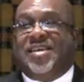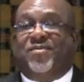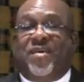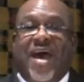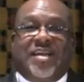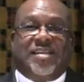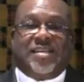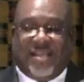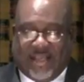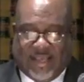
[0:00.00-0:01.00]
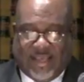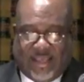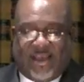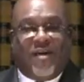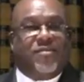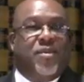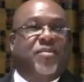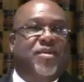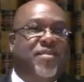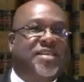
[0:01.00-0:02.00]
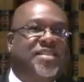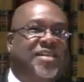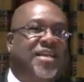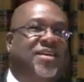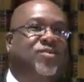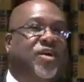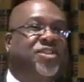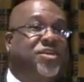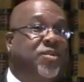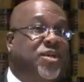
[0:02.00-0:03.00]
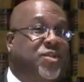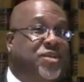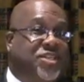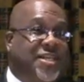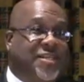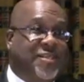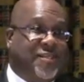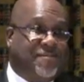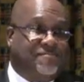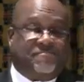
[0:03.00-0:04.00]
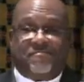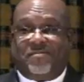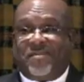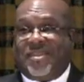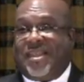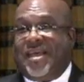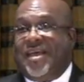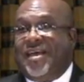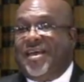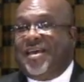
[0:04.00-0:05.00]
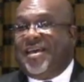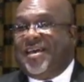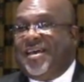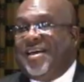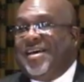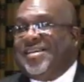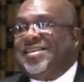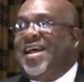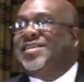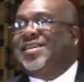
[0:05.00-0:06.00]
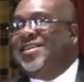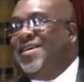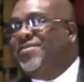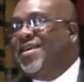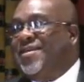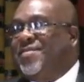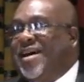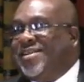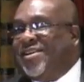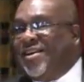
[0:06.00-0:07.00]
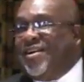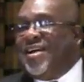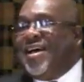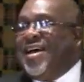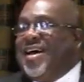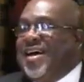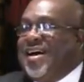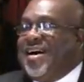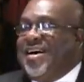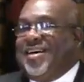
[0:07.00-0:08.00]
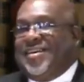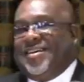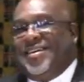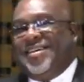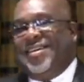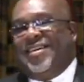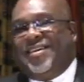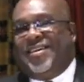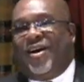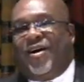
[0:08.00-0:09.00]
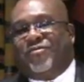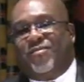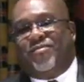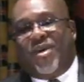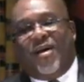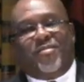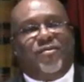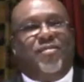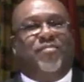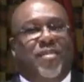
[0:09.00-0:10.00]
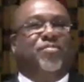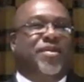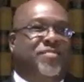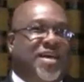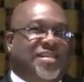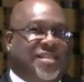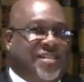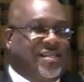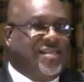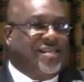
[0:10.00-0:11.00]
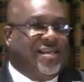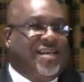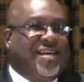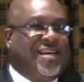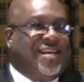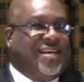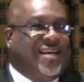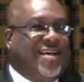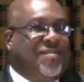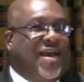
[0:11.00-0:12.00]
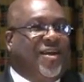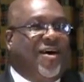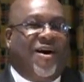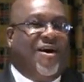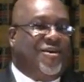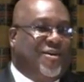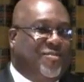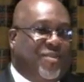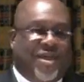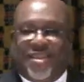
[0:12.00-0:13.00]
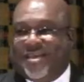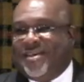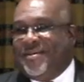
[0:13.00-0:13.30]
In fact, y'all remember the message I did, What Shall We Do with Jesus? Yeah. See, that's the deep thing about y'all. Y'all be remembering messages. They make it hard on a brother.